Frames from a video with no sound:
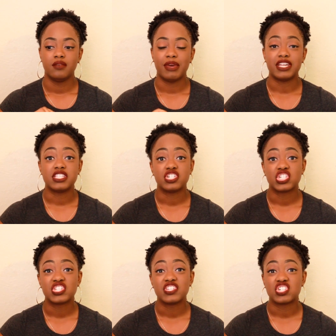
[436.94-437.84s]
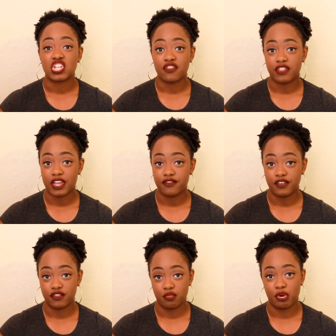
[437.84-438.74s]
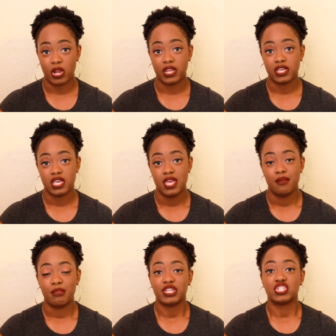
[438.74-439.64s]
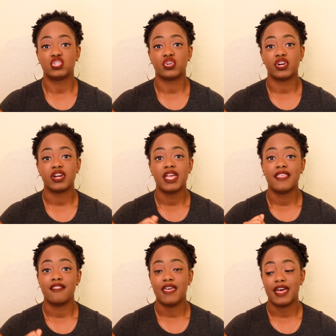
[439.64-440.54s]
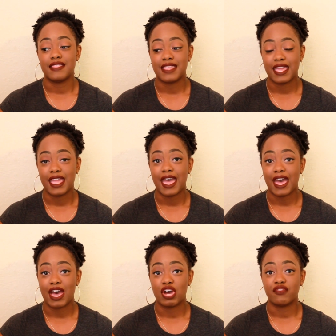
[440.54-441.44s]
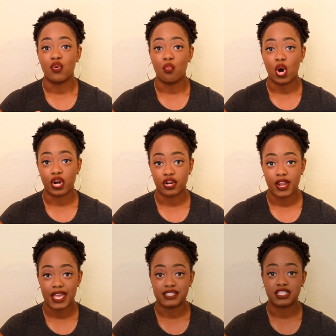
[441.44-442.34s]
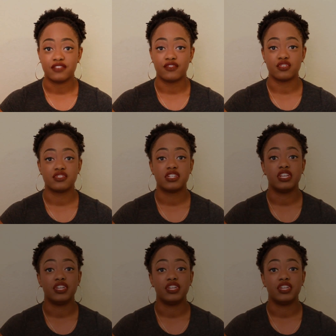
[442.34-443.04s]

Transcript: pay attention to the shelf life of your product. Make sure that they have water as the first